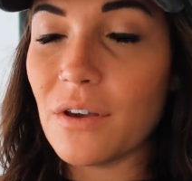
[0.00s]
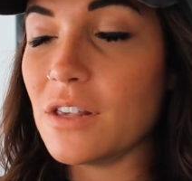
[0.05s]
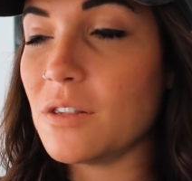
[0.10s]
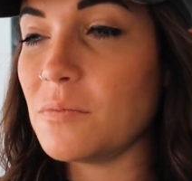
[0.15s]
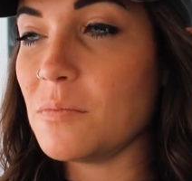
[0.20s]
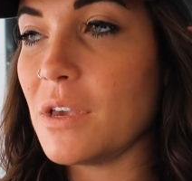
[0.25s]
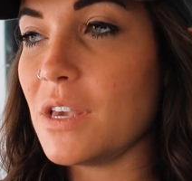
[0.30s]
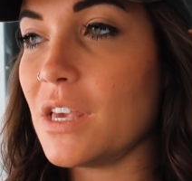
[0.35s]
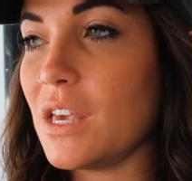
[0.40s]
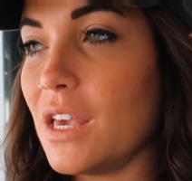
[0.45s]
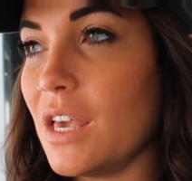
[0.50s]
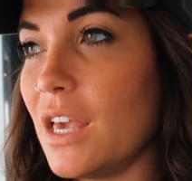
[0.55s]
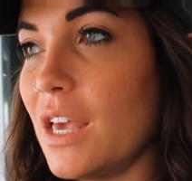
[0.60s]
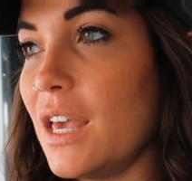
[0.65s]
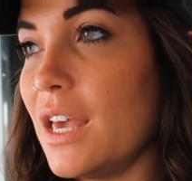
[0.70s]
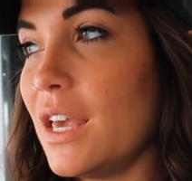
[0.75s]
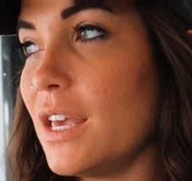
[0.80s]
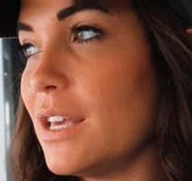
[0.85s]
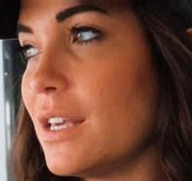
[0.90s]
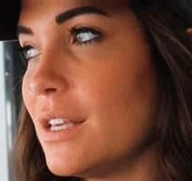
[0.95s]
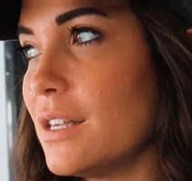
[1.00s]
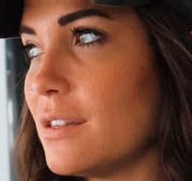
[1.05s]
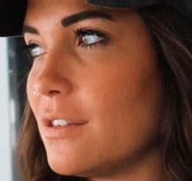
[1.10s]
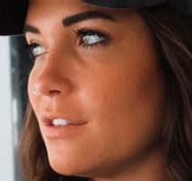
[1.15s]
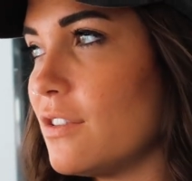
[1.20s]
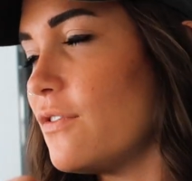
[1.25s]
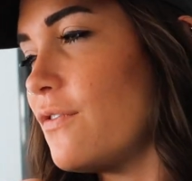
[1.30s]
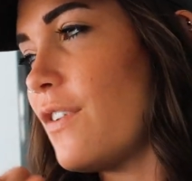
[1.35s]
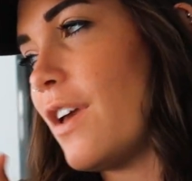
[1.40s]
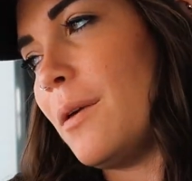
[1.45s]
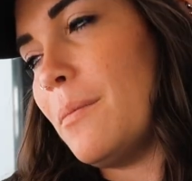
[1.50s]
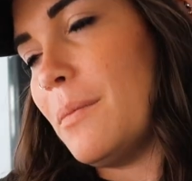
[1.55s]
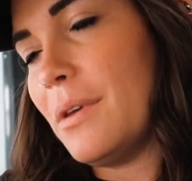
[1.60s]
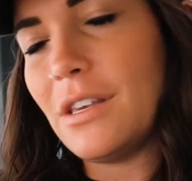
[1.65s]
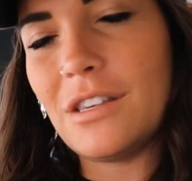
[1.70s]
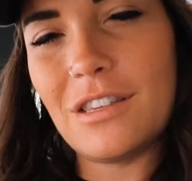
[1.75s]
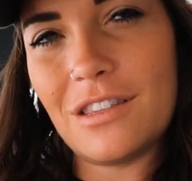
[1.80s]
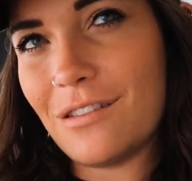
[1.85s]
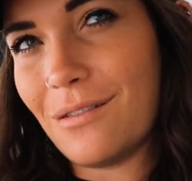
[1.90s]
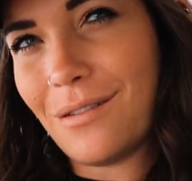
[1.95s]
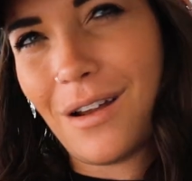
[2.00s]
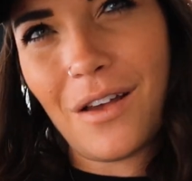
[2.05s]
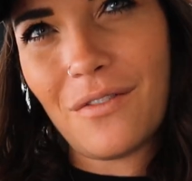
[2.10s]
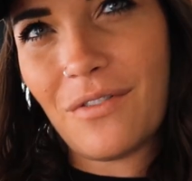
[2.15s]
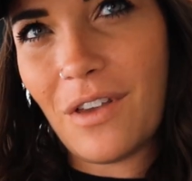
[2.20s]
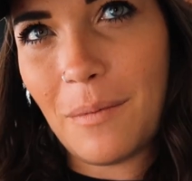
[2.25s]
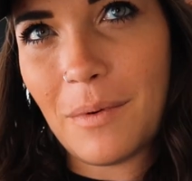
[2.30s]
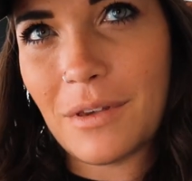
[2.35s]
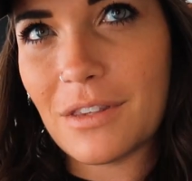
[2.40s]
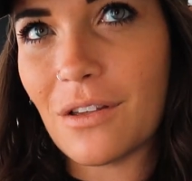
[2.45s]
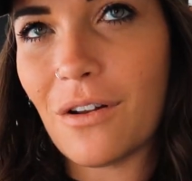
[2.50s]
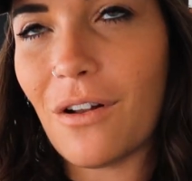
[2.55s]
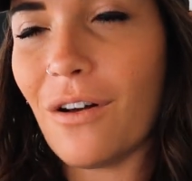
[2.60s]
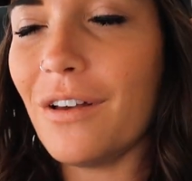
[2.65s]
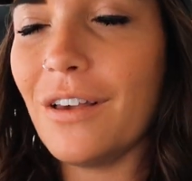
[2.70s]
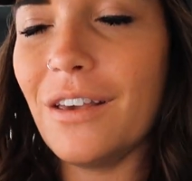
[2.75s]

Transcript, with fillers: He's making his famous, they're not famous at all,